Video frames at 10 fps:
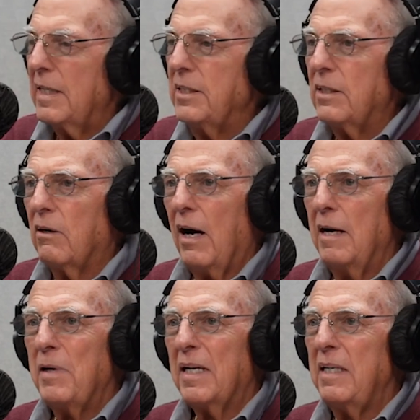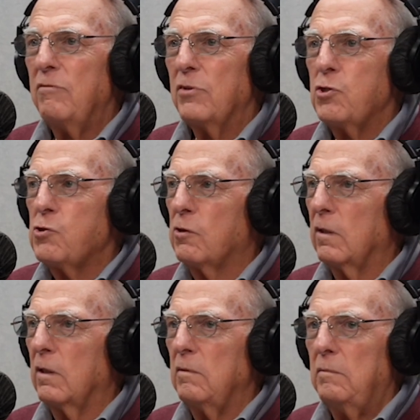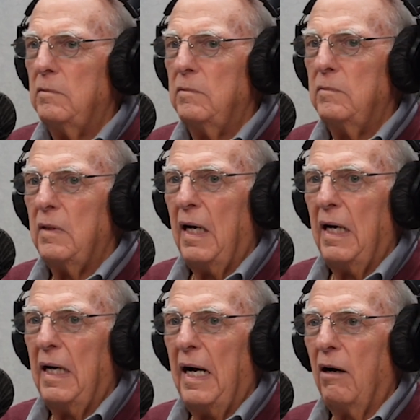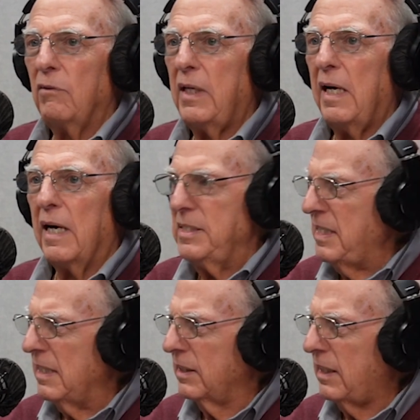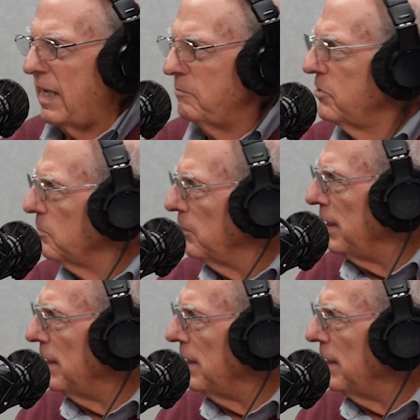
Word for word: and you know, yeah. I'm not even sure how the idea came to me,